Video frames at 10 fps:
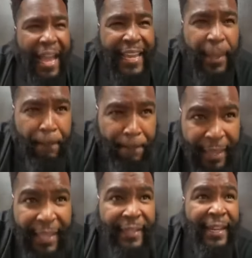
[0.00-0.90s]
I
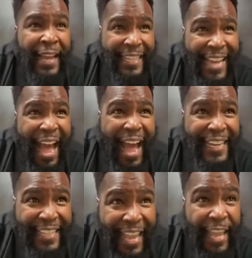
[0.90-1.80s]
commend
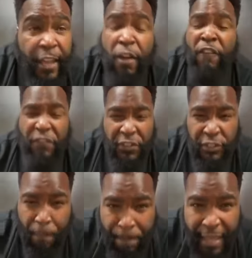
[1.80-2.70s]
Kanye for
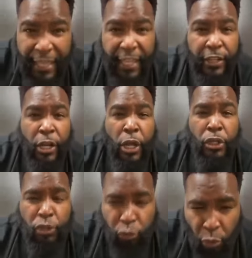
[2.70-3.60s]
speaking
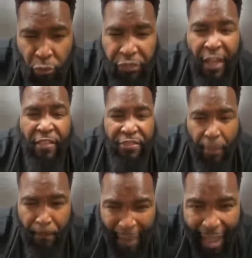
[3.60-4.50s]
truth
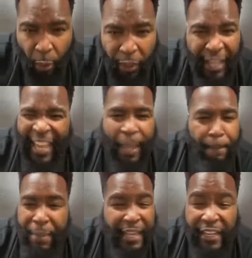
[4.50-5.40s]
the power
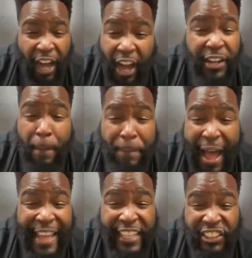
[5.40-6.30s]
and being
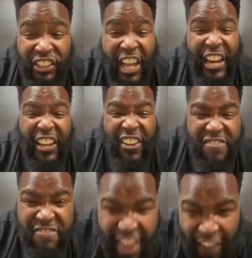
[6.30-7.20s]
unapologetic
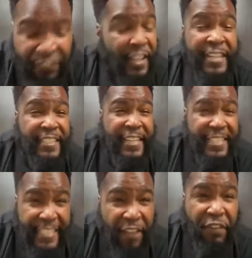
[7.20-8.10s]
enough to
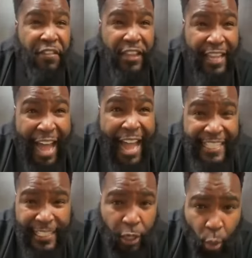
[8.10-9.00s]
suffer the
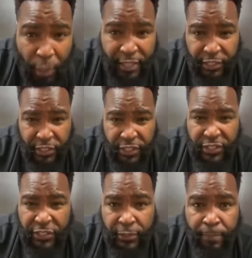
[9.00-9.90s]

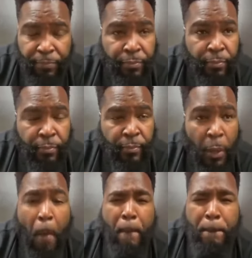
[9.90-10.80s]
consequences
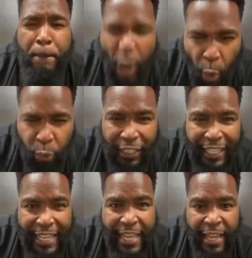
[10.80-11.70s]

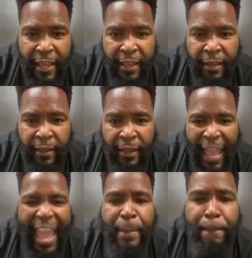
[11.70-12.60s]
boldly
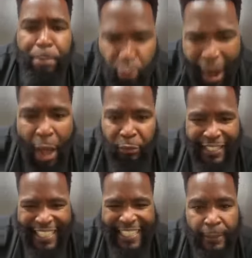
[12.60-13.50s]
and
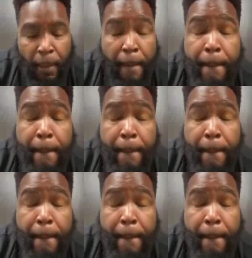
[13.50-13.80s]
proudly.